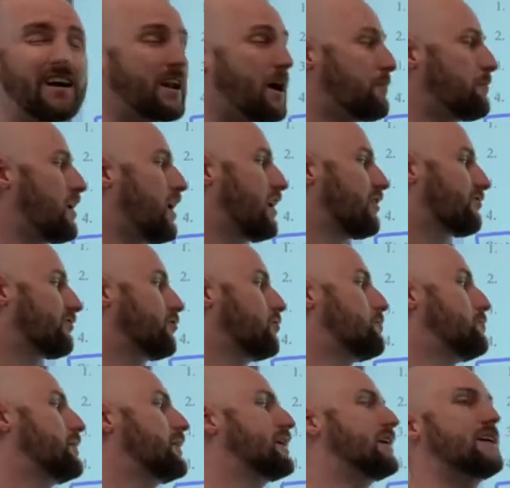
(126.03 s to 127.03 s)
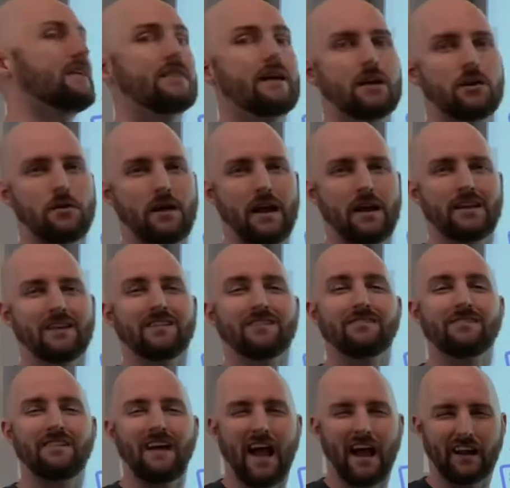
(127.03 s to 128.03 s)
I'm not so picky that you had
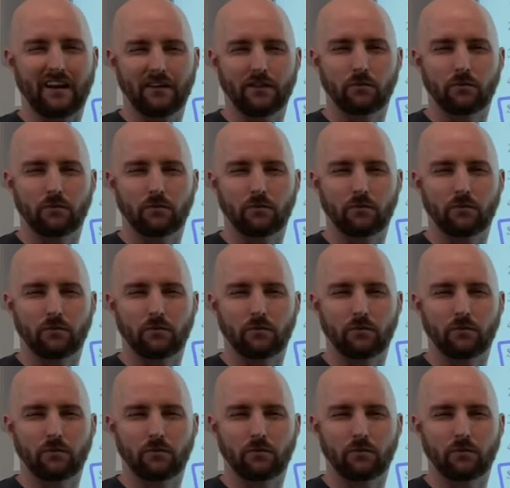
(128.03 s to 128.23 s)
exactly